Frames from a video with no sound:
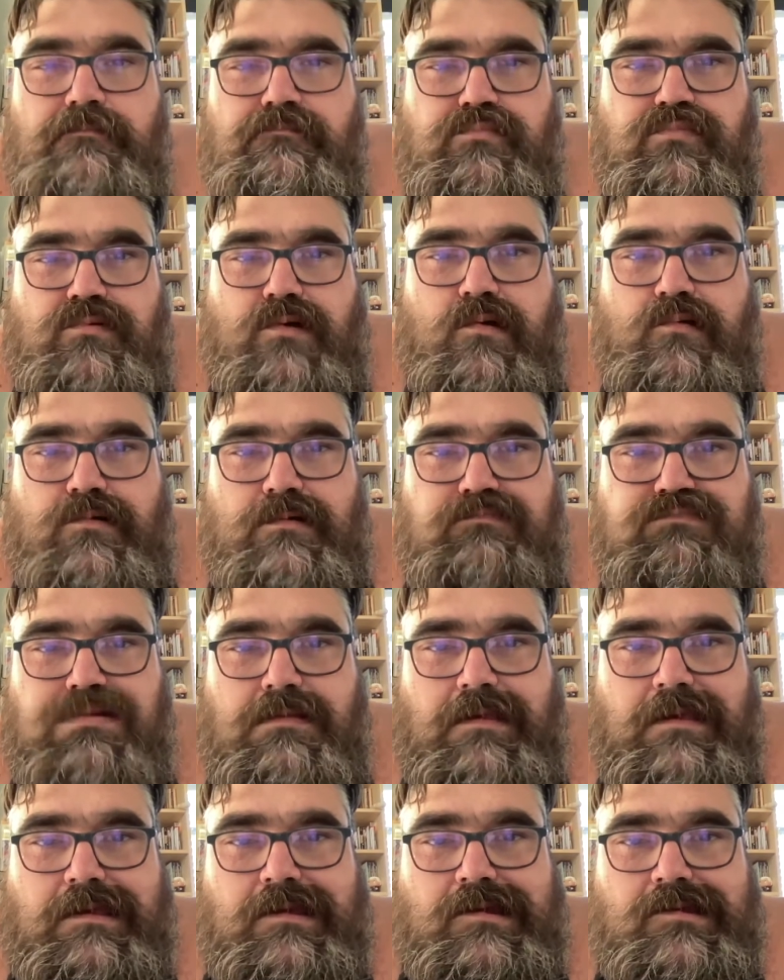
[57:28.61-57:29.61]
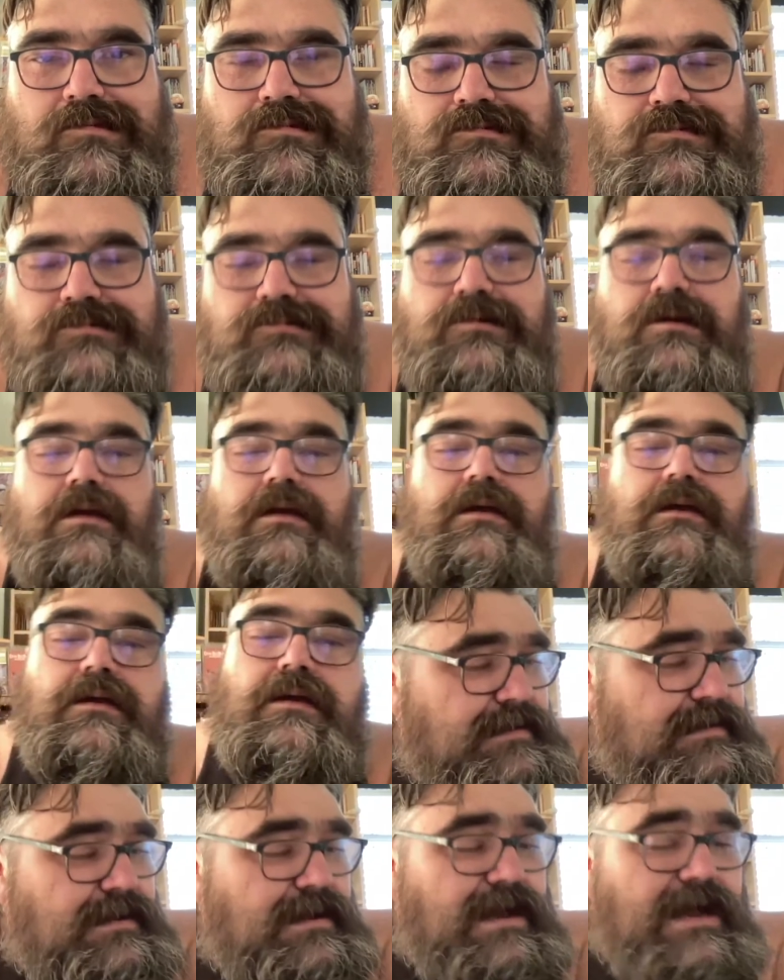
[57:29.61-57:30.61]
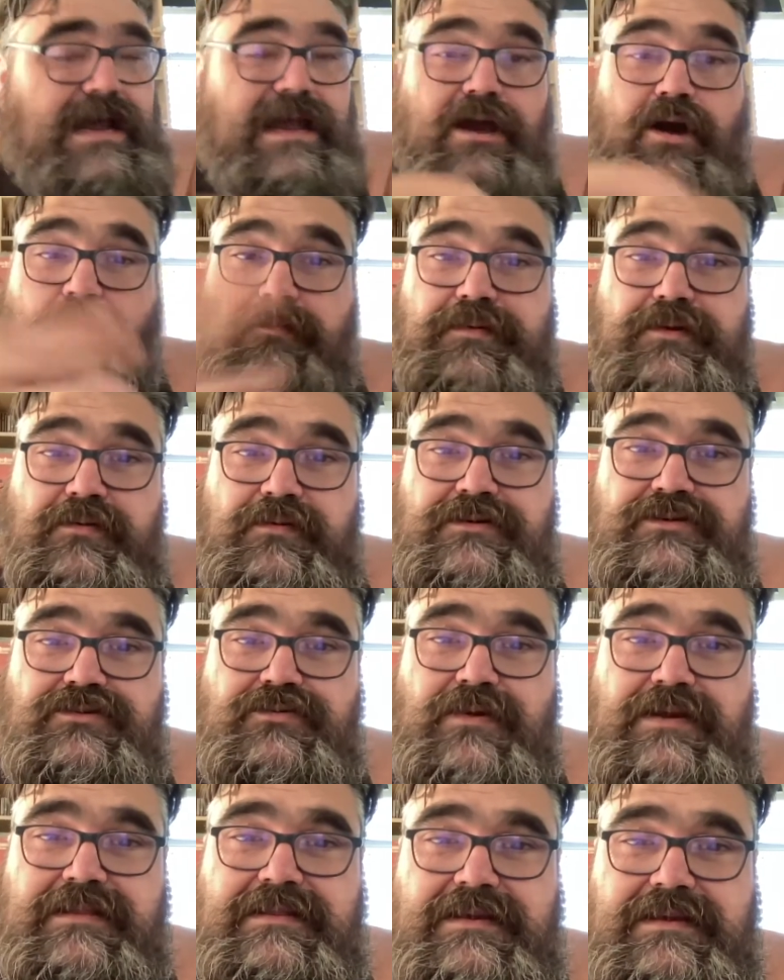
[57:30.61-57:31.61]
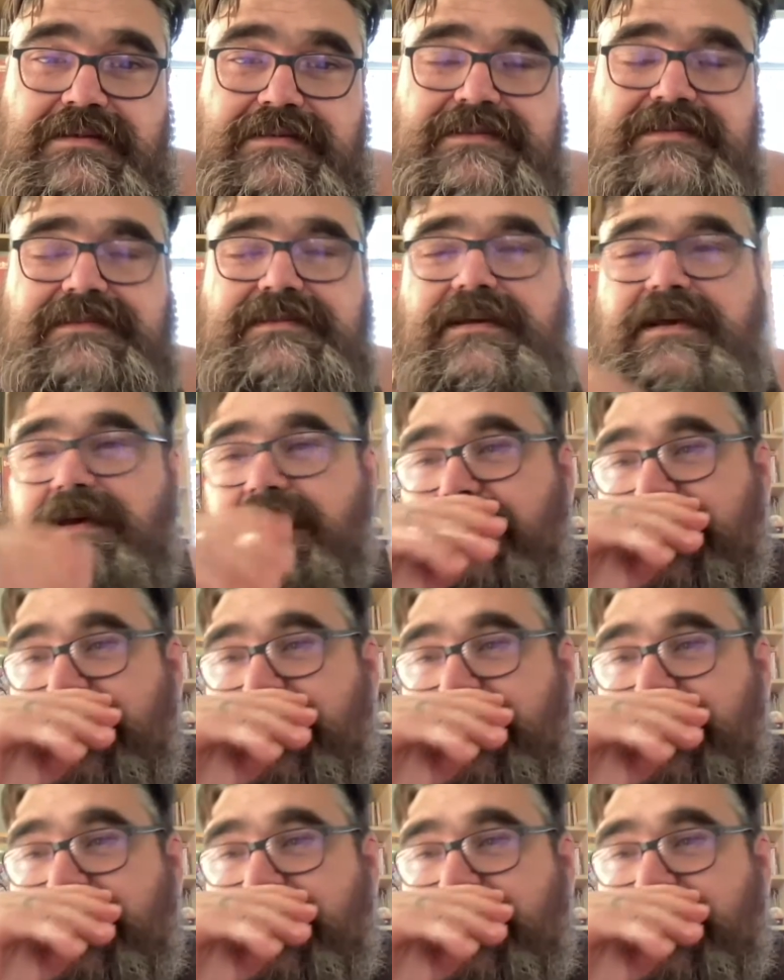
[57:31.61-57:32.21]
Broke Players. I hope you enjoyed this.